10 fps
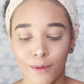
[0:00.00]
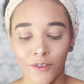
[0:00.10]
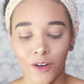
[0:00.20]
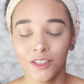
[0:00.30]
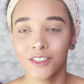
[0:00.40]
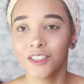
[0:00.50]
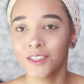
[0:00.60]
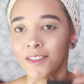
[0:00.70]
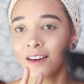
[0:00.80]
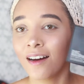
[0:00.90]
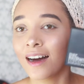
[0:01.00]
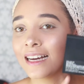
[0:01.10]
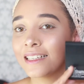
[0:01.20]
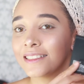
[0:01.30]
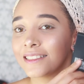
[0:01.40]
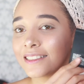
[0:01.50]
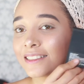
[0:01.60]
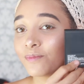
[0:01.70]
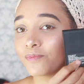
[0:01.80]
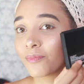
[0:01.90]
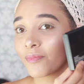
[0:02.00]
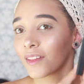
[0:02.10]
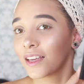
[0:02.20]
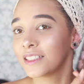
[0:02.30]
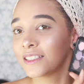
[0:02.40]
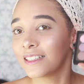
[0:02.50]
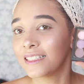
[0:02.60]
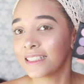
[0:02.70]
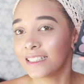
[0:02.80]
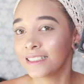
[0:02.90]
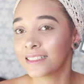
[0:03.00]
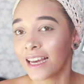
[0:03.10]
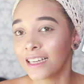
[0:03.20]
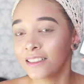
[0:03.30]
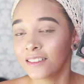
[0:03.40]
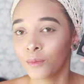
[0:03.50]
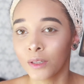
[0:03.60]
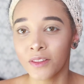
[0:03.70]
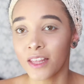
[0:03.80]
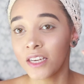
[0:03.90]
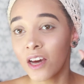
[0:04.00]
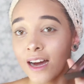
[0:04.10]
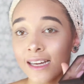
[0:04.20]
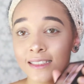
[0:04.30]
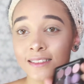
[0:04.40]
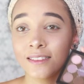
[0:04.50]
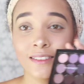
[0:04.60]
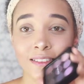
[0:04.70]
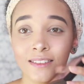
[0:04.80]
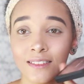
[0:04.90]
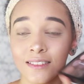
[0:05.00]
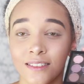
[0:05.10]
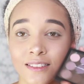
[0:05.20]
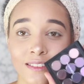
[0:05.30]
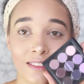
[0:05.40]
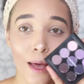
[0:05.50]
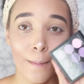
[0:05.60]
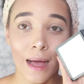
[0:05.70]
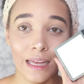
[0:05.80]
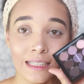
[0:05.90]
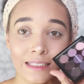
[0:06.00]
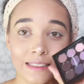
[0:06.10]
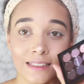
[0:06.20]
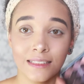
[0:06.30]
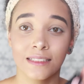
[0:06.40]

move on to the eyes. So this is a one of their nine palettes.